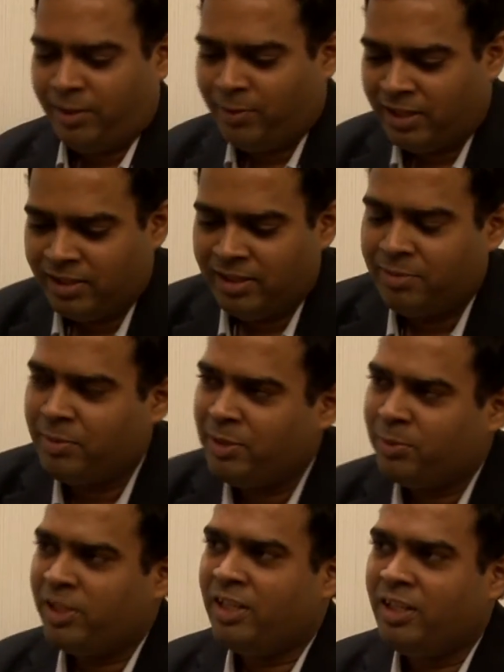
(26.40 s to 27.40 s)
well,
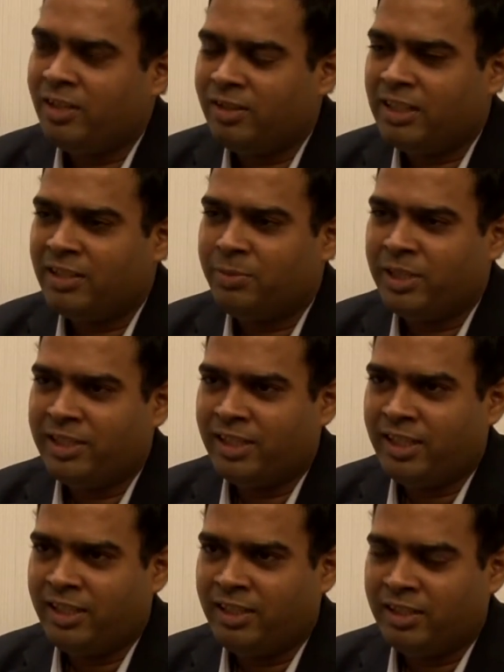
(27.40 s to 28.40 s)
memory is
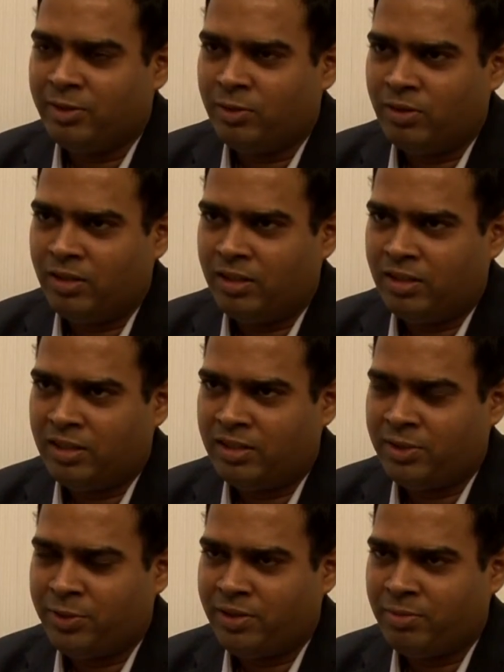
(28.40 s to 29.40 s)
basically is
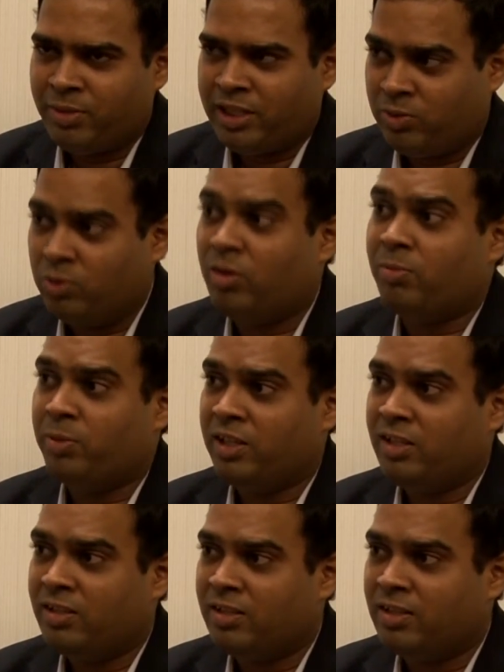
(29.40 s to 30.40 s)
driven by two
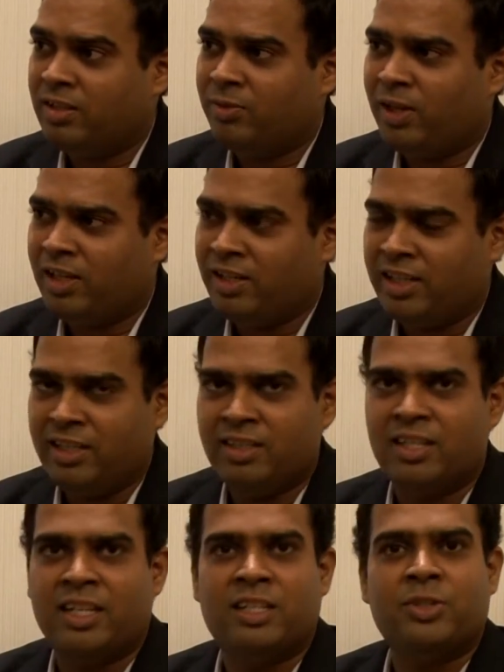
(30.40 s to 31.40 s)
components. One is
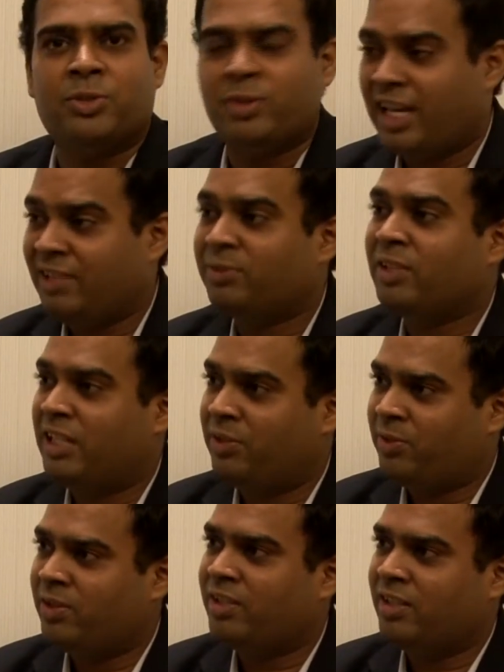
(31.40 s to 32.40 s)
either you should have
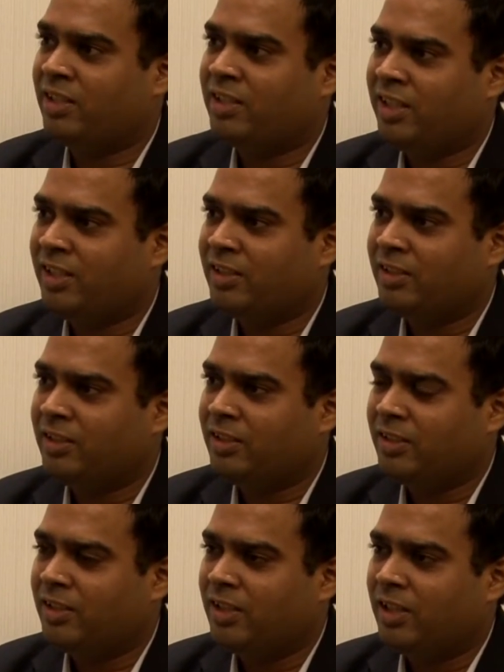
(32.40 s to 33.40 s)
interest in the thing
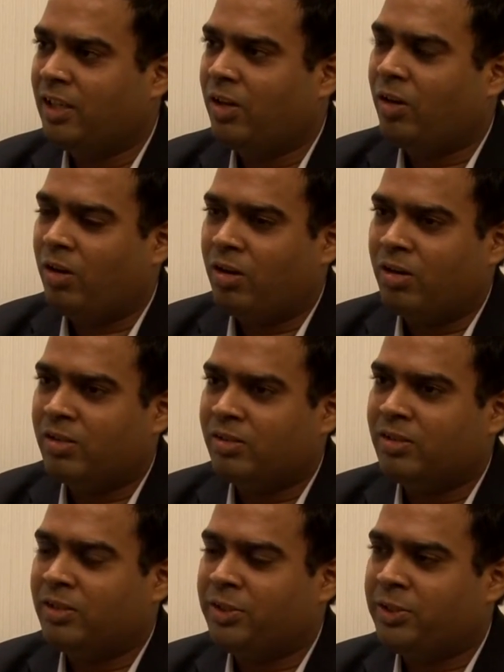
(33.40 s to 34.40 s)
or
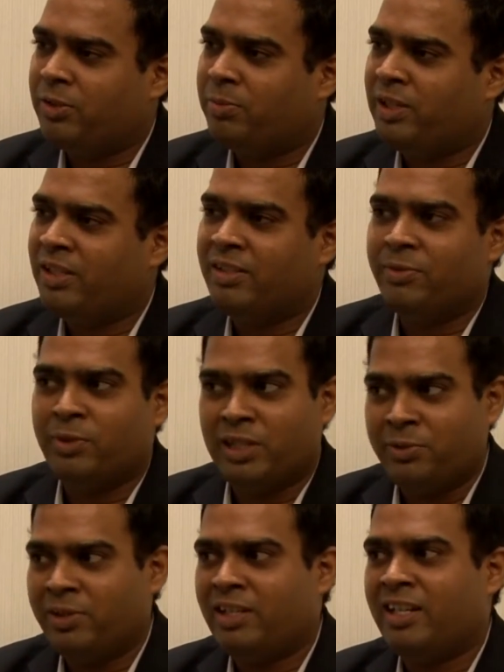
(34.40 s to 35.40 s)
it should be very,
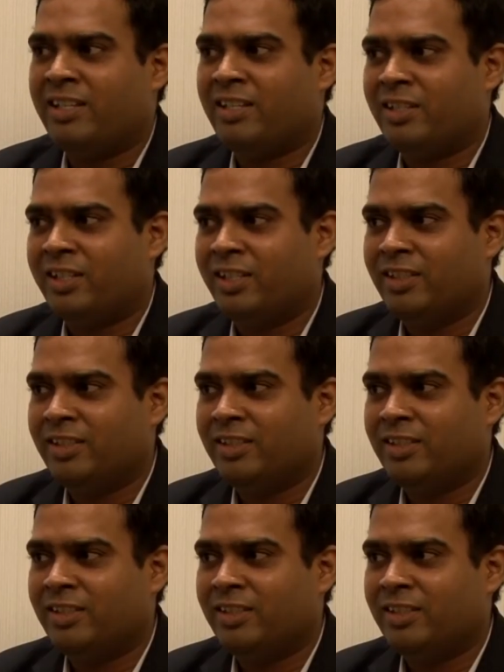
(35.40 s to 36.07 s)
very necessary.